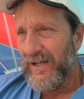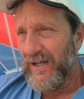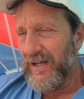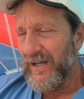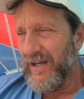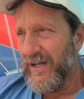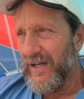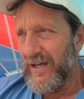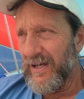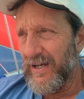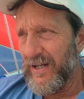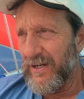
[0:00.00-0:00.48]

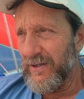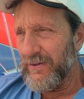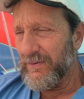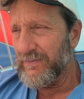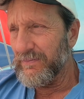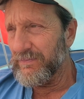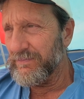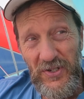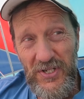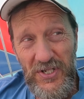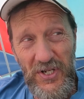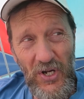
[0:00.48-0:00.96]
And
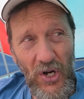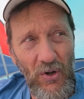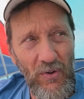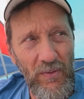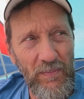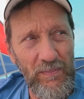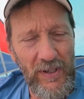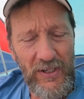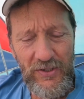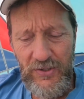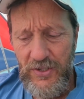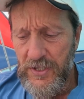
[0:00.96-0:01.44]

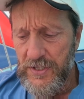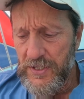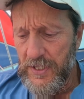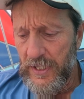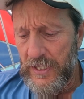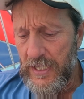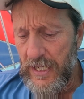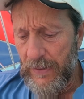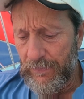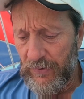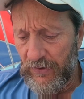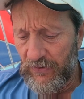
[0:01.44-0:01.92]
so, but just
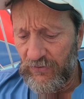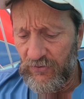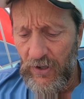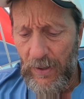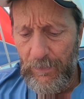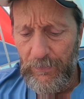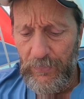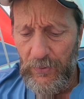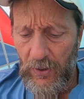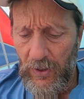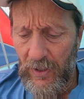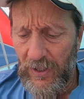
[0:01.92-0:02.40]
to keep it
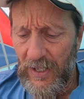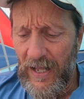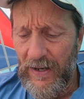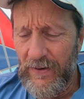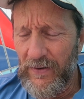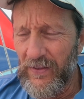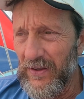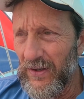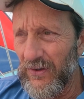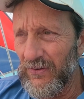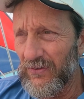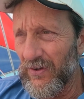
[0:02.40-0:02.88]
simple, a
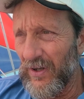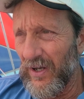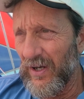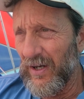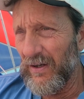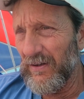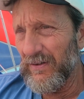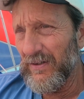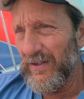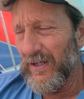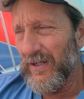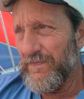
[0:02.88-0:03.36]
lot of these
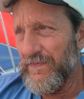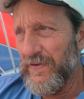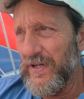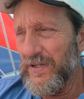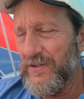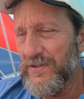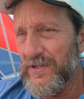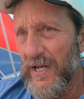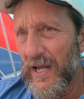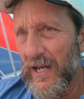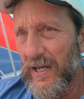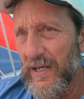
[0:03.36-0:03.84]
uh,
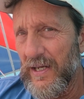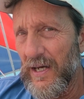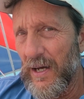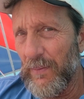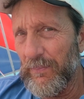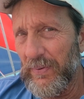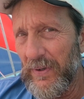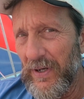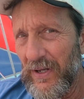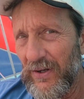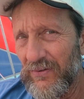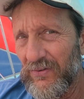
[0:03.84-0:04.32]
fintech
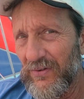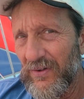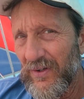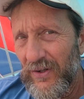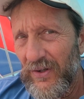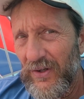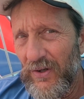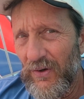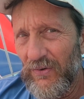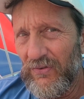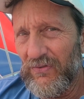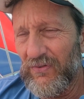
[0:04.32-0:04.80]
companies
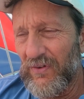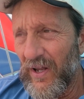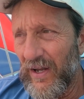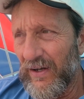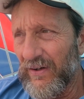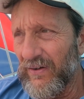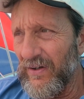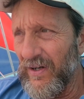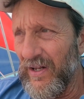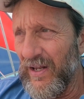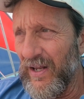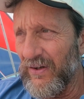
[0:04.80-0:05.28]
use
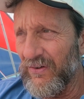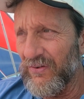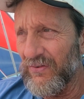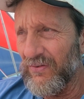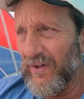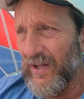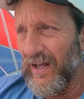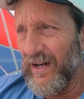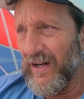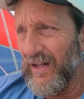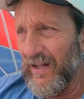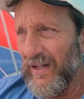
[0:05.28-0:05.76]
techniques
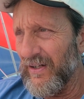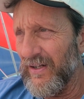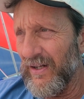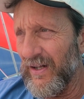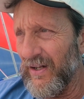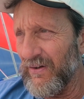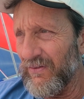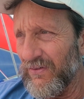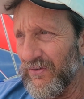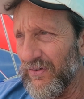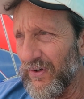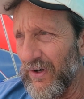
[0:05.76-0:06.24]
that
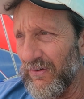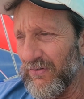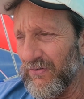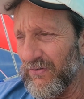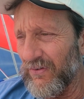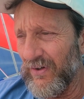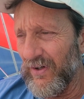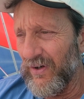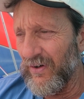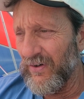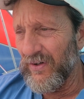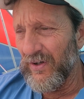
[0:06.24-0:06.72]
it
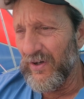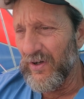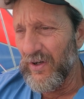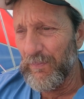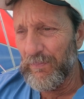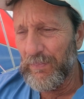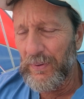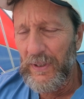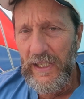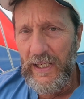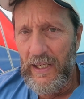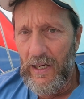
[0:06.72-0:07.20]
just, they're the
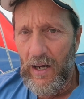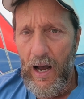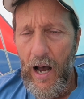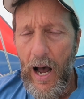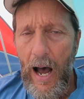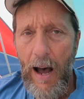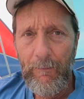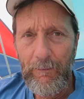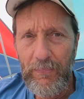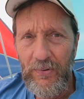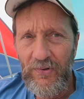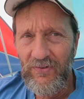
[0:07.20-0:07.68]
complete
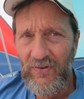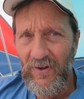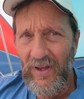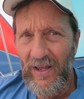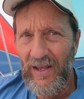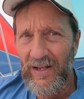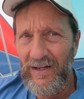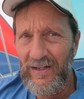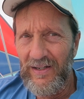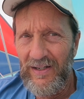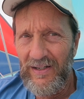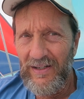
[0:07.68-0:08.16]

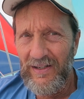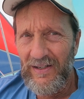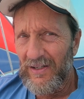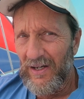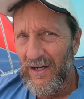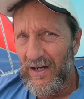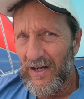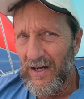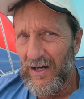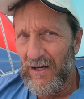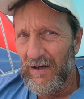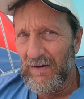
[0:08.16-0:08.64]
opposite
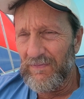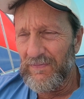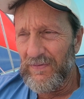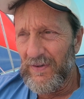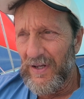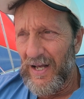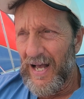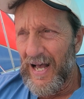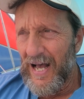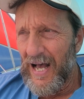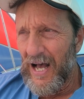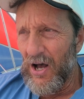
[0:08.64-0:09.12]
of
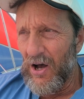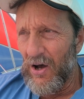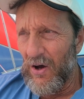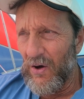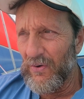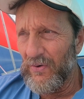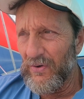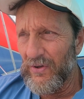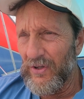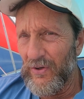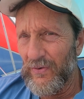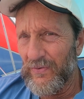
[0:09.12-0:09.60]

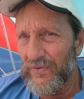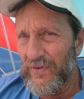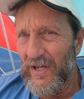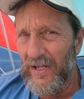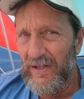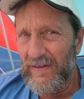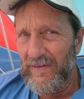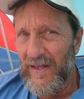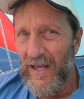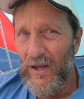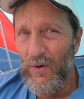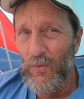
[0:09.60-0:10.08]
how you
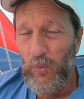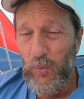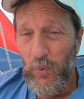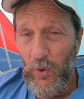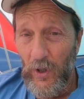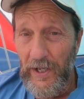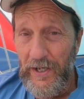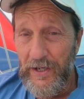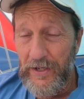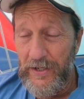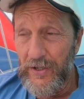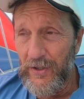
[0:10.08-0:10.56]
think they
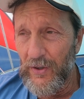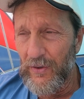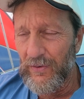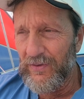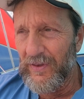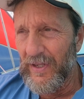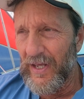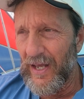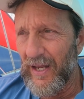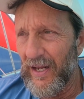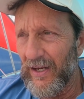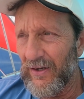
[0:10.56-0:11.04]
would do
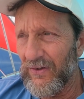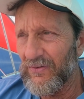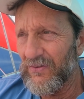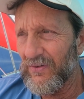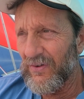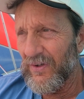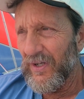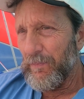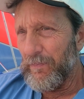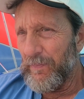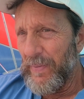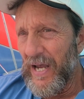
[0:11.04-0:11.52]

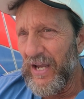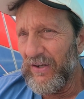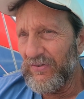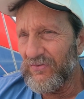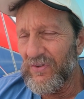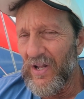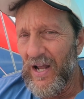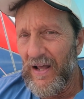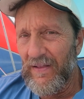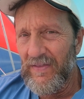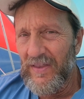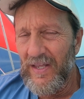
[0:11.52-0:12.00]
things
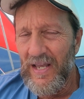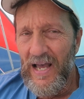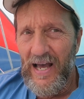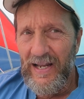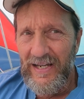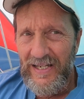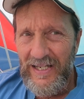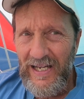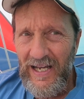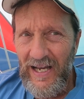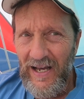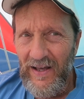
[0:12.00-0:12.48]
based on the
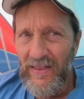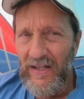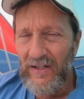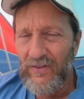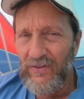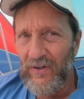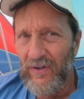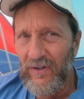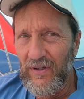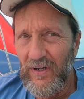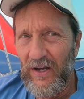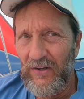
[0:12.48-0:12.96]
idea
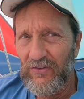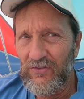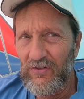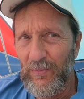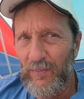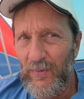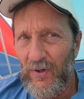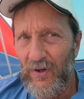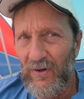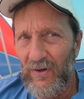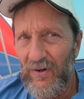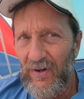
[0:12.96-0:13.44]
that their
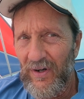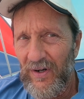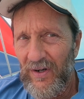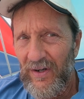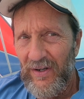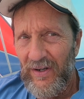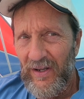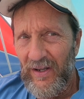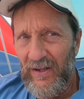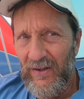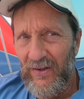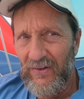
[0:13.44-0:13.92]
customer
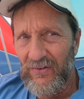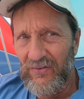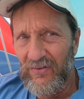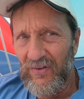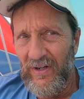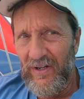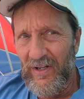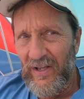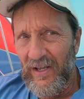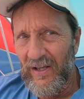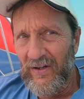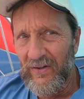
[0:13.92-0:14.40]
is
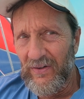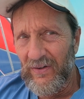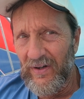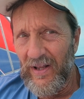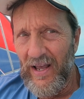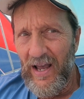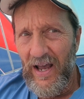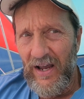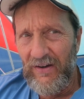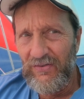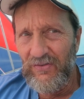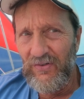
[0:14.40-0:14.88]
an
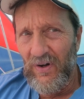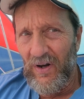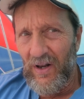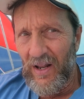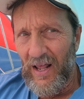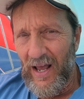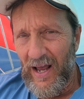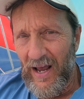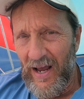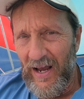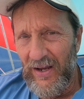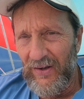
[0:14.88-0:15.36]

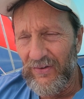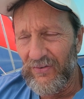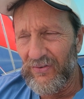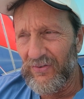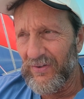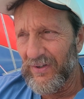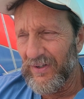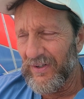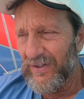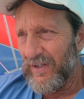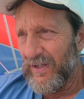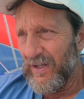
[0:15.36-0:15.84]

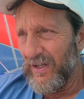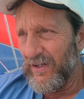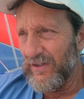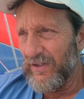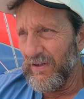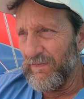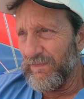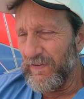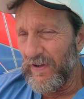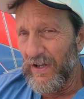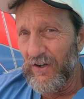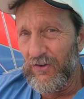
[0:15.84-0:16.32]
internationalized
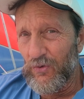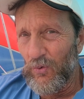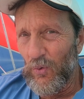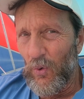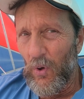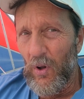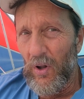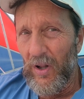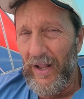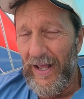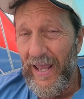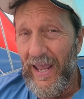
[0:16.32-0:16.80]

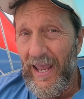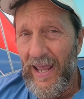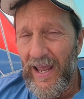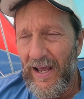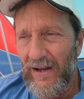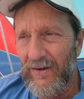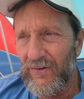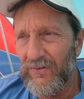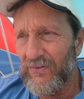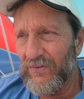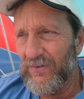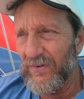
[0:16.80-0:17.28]
individual
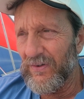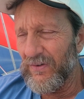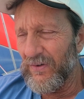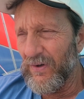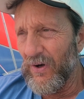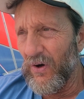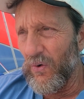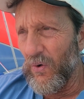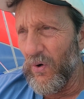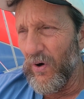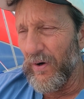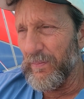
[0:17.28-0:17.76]
and
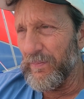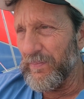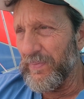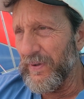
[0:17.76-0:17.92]
or